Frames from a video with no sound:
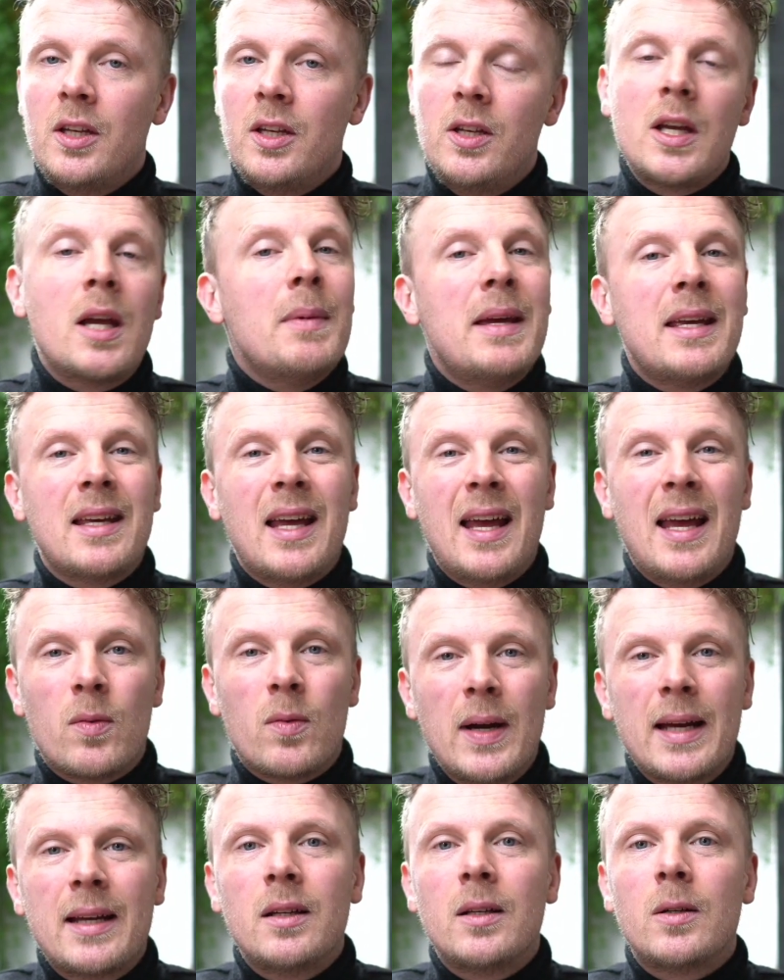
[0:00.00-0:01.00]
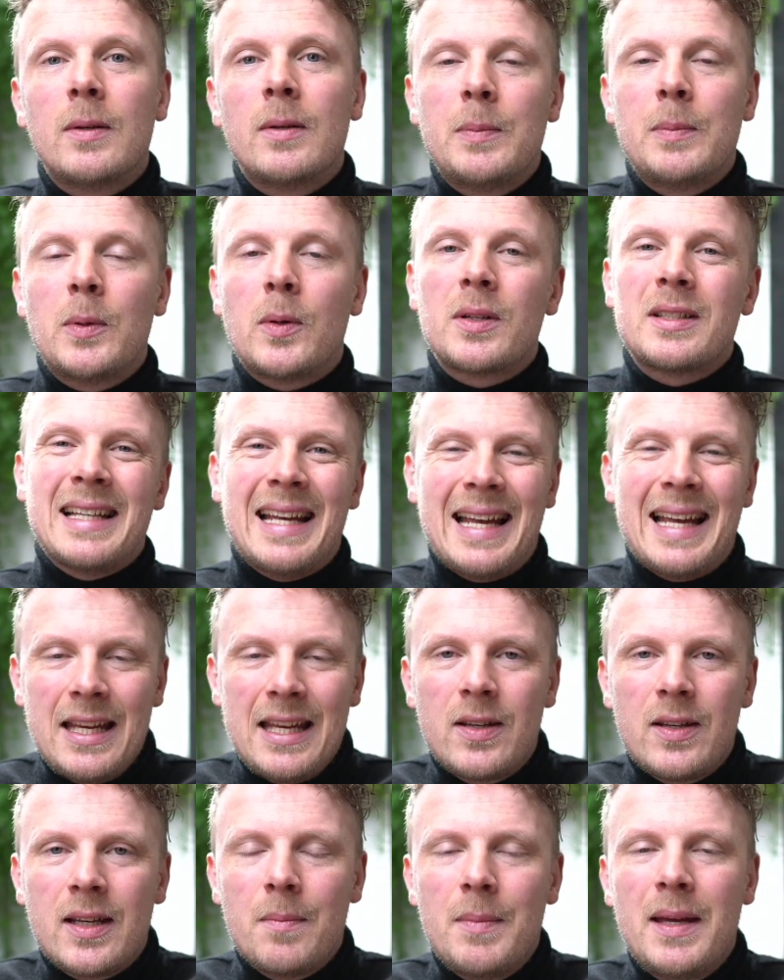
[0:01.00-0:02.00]
You can make a regular report
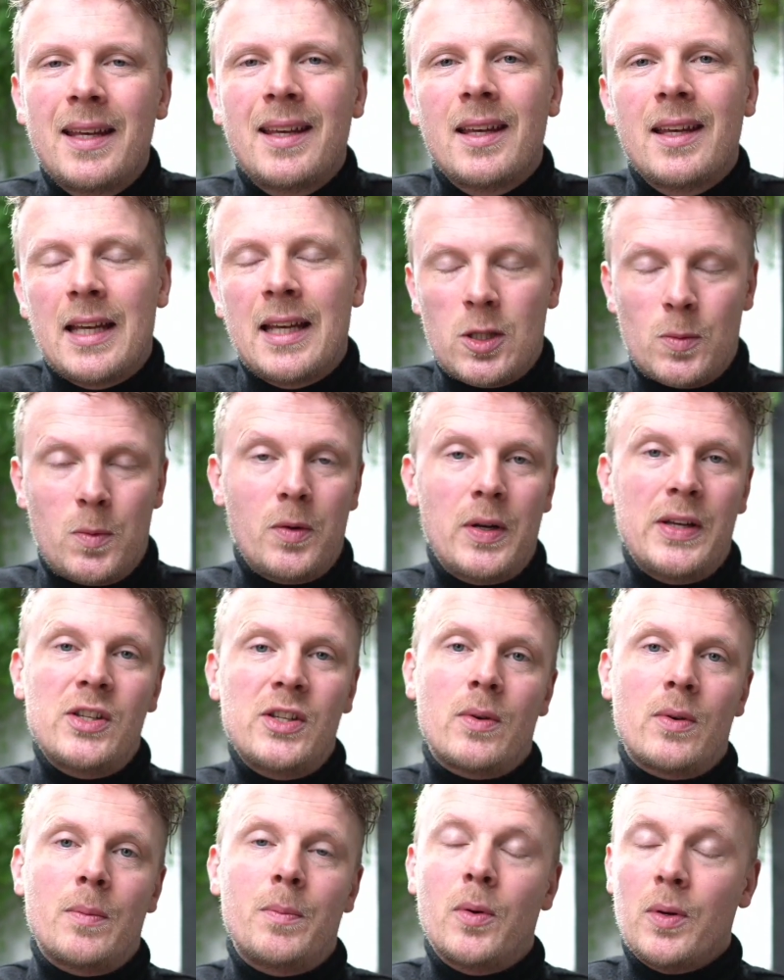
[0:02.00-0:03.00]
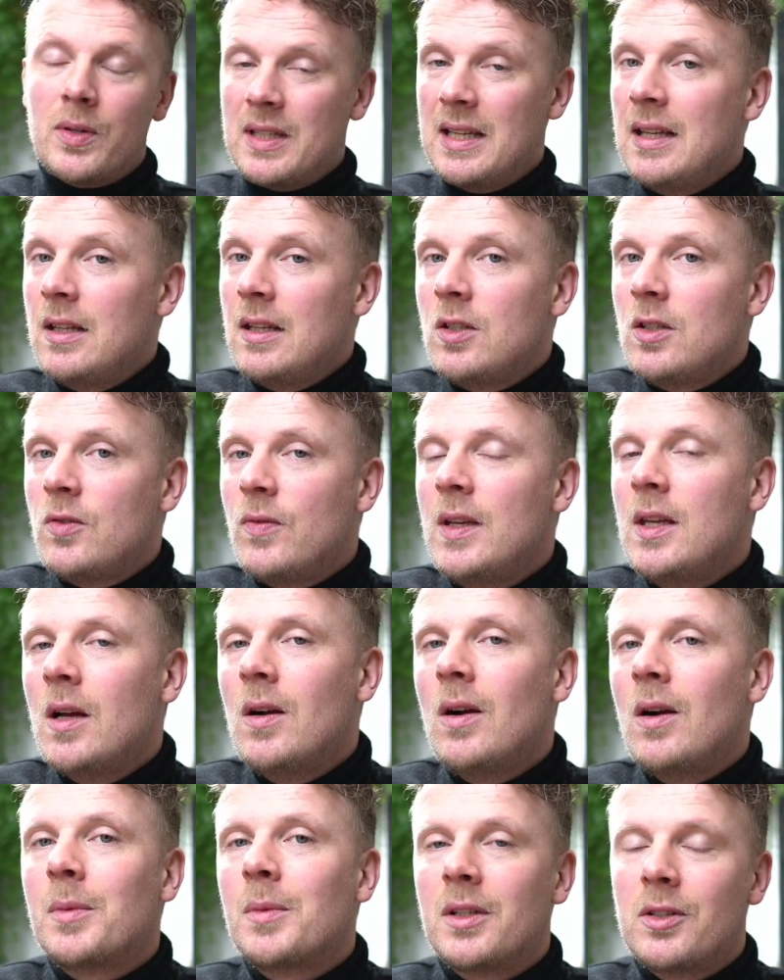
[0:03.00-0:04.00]
and you can make an exploration report. And in this
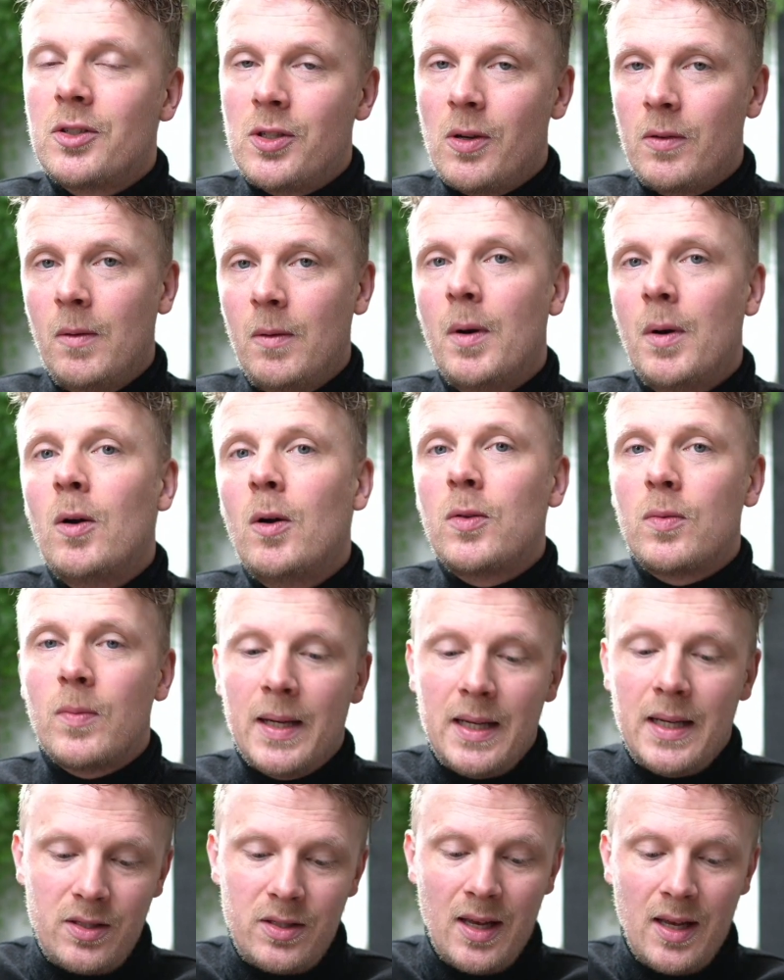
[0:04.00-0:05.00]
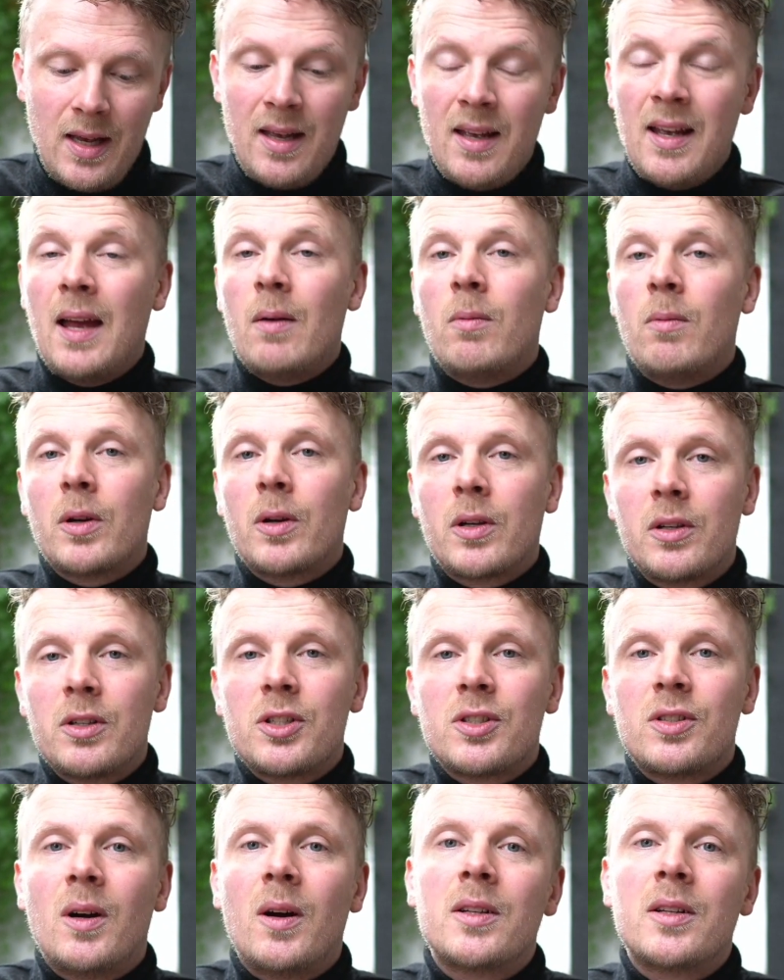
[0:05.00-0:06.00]
video, I'm gonna show you both ways and we're gonna
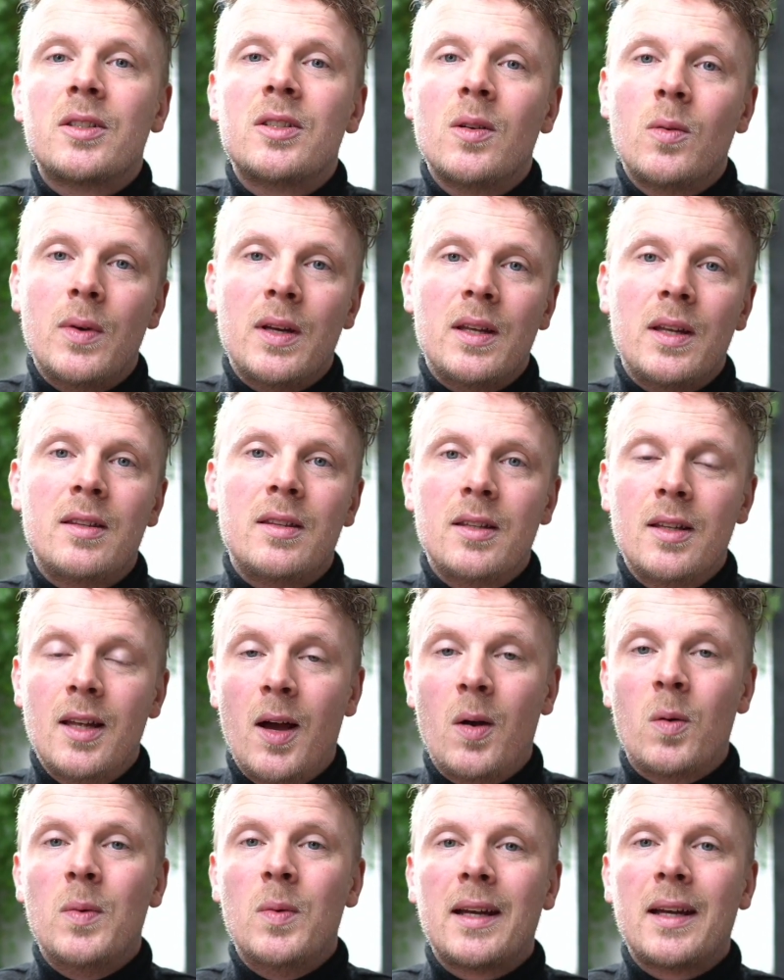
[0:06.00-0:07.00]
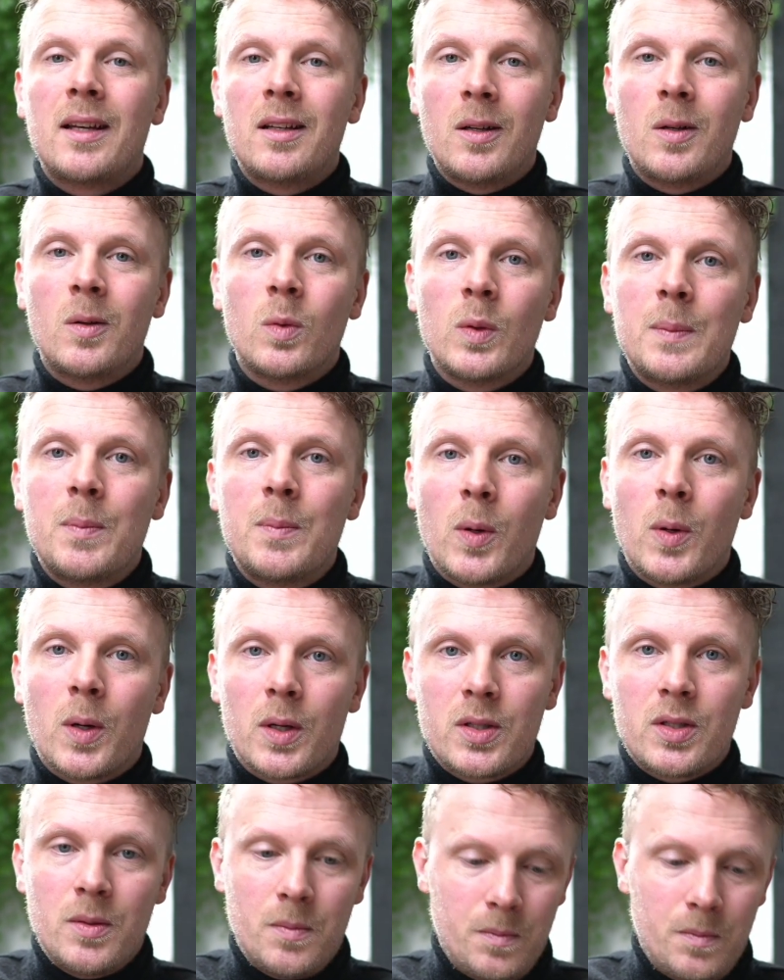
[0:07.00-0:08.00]
start with a uh, regular
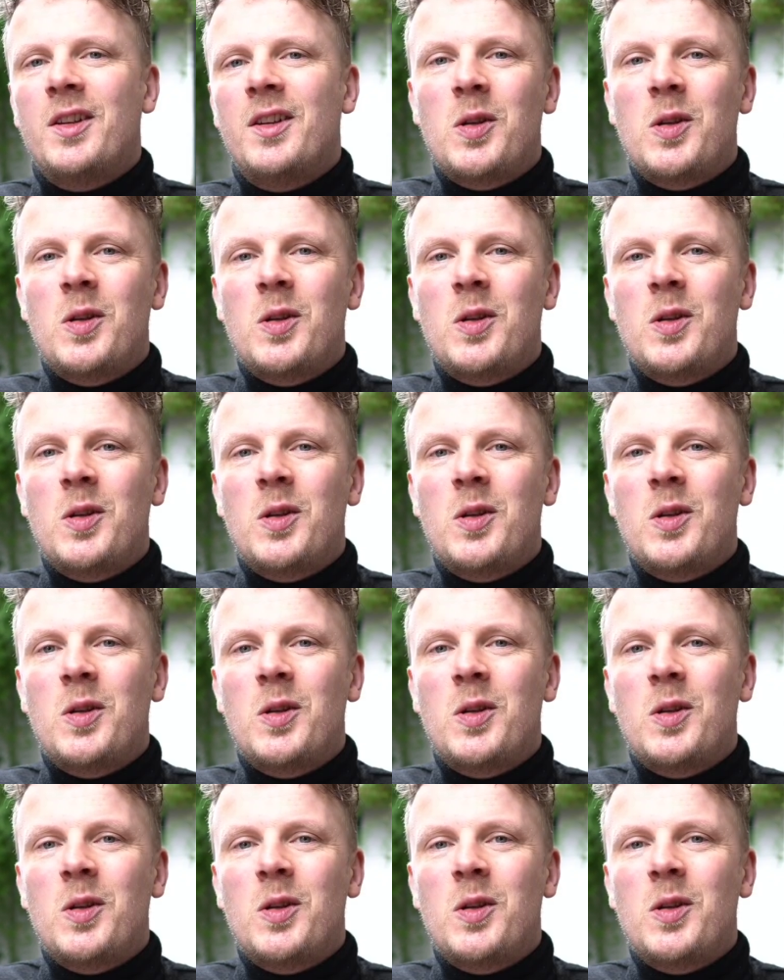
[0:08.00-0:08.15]
report.